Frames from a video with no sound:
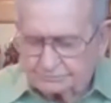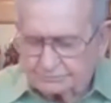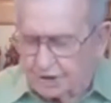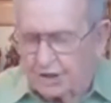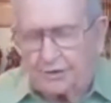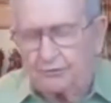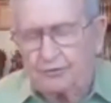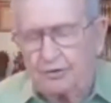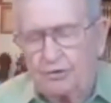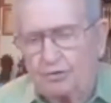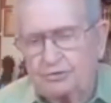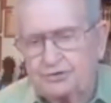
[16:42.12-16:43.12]
not on the
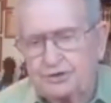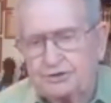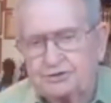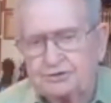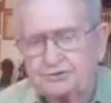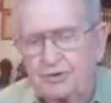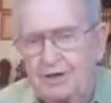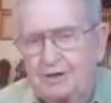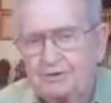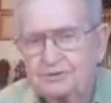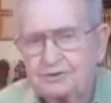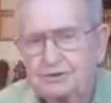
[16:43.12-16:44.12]
Lord Jesus Christ.
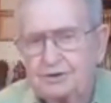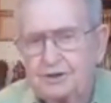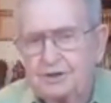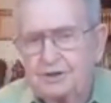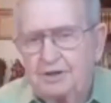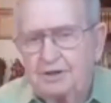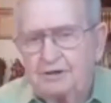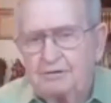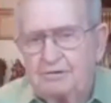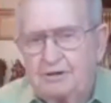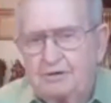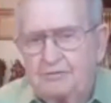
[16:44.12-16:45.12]

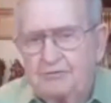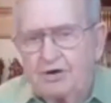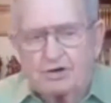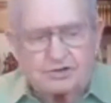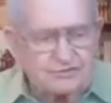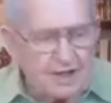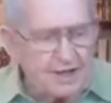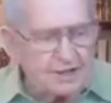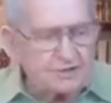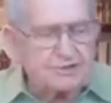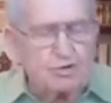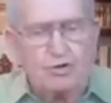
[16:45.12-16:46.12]
There's
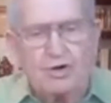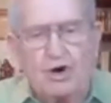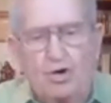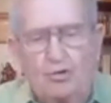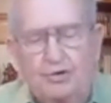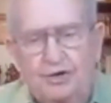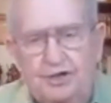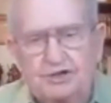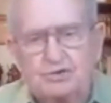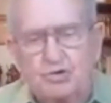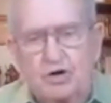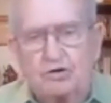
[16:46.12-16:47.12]
things going on in
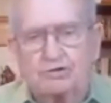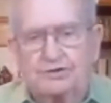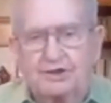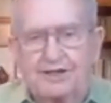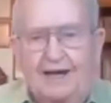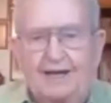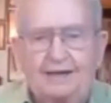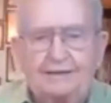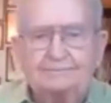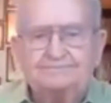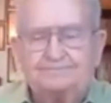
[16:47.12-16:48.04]
this world today